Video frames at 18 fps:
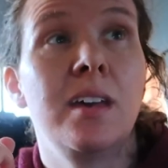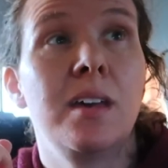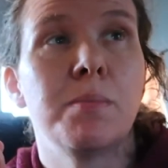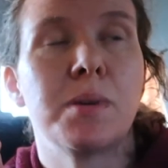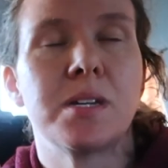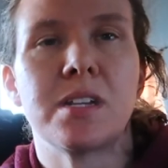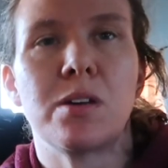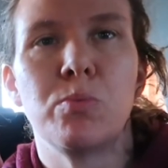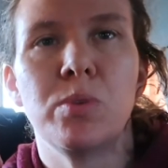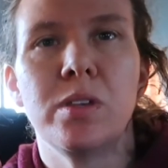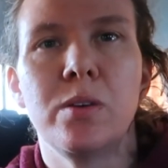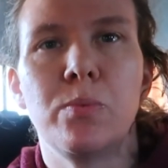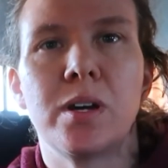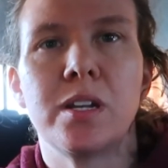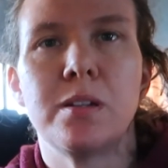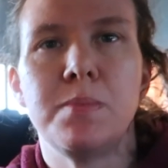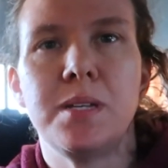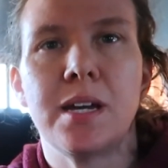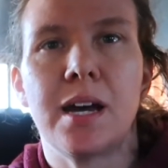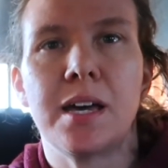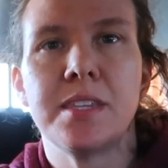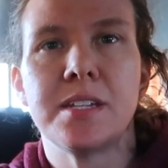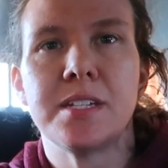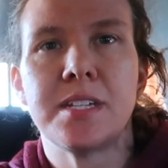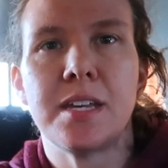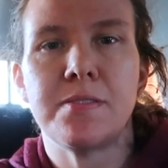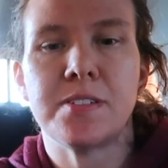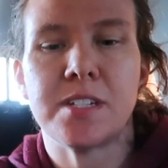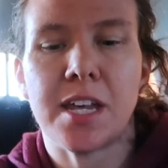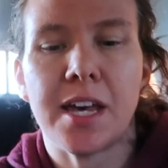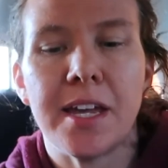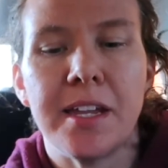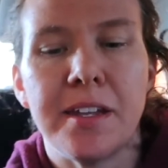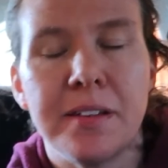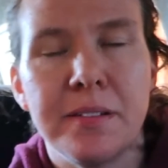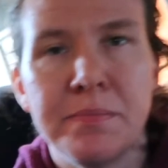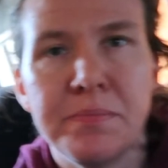because I really want to be on the safe side.